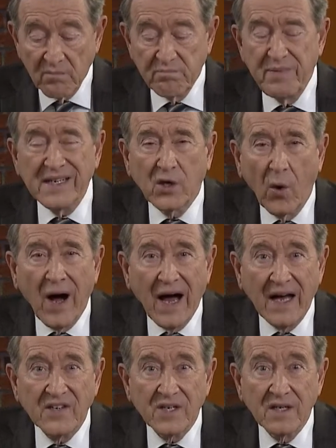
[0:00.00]
be
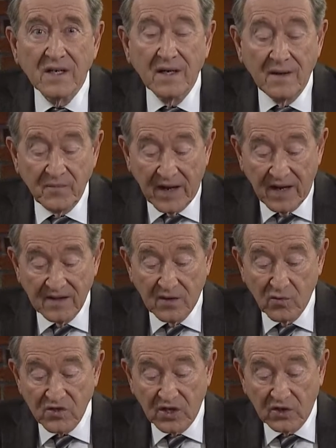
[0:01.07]
quiet. And there
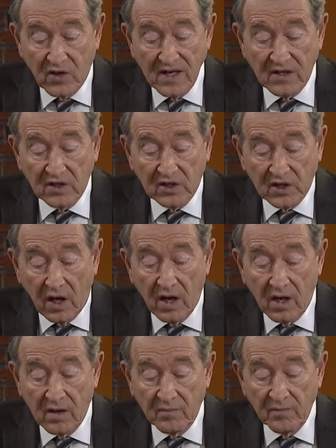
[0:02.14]
was a great
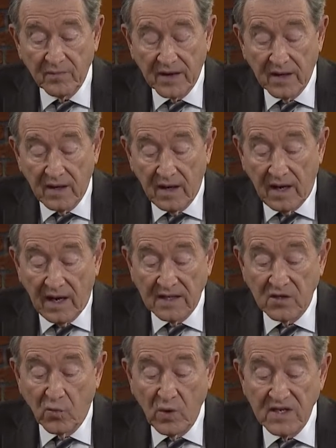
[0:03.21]
calm. And
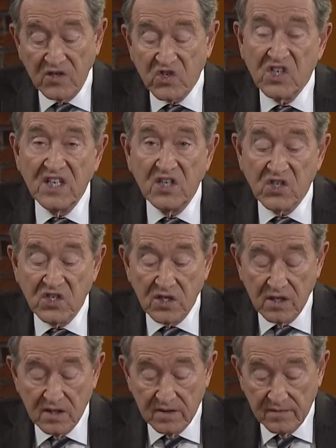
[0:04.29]
the wind ceased.
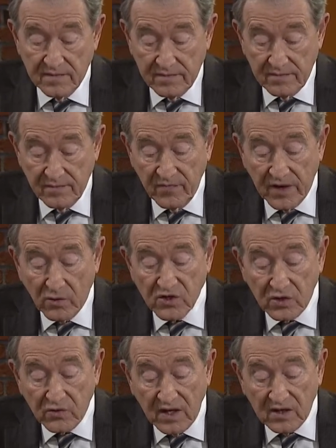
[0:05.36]
There was a
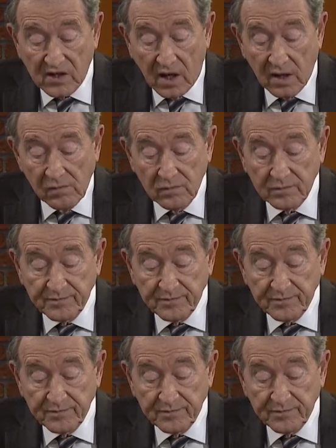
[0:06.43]
great calm.